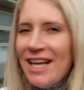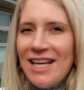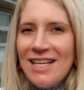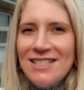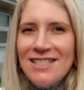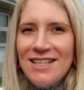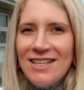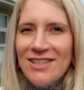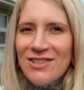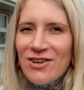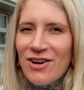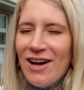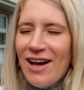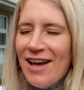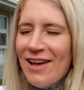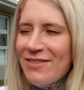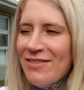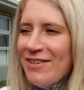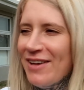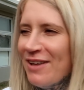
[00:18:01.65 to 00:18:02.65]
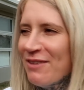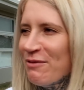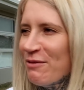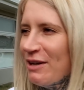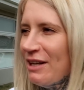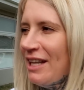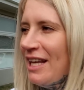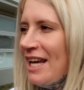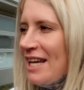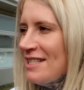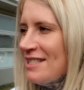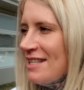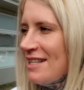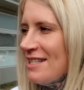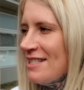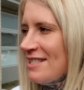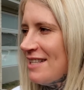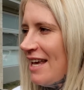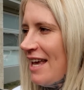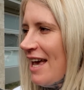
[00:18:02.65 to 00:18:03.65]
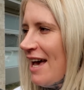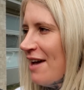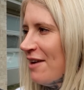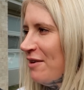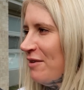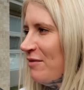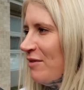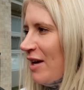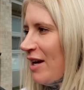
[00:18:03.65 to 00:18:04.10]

easy to drive and really easy to see out of.